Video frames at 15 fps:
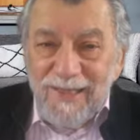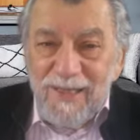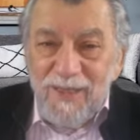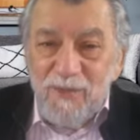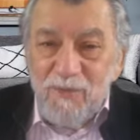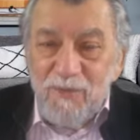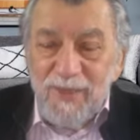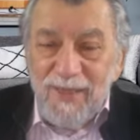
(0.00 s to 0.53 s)

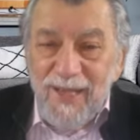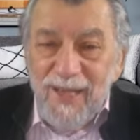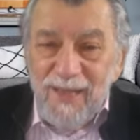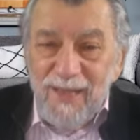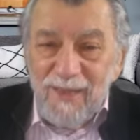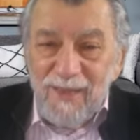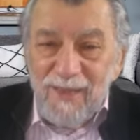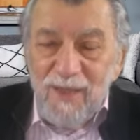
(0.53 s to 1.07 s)
in
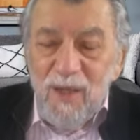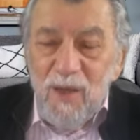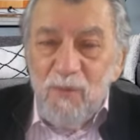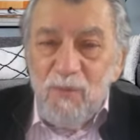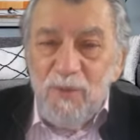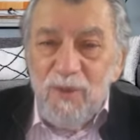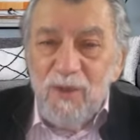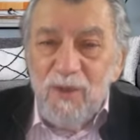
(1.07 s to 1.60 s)
reality.
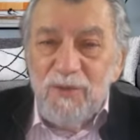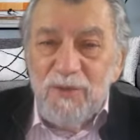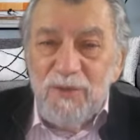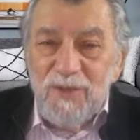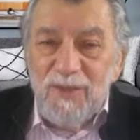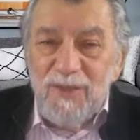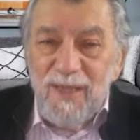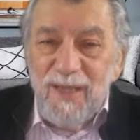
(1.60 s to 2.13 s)
We
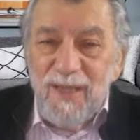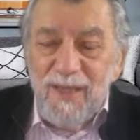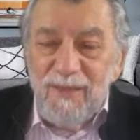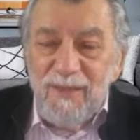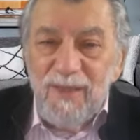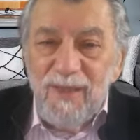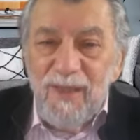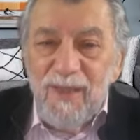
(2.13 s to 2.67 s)

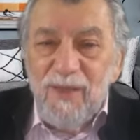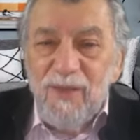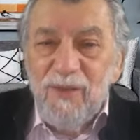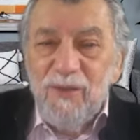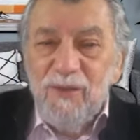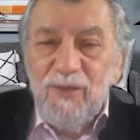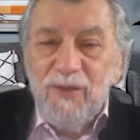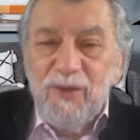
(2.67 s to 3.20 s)
understand
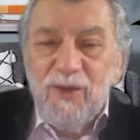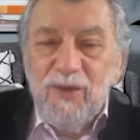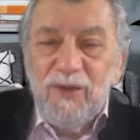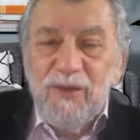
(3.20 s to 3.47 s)
the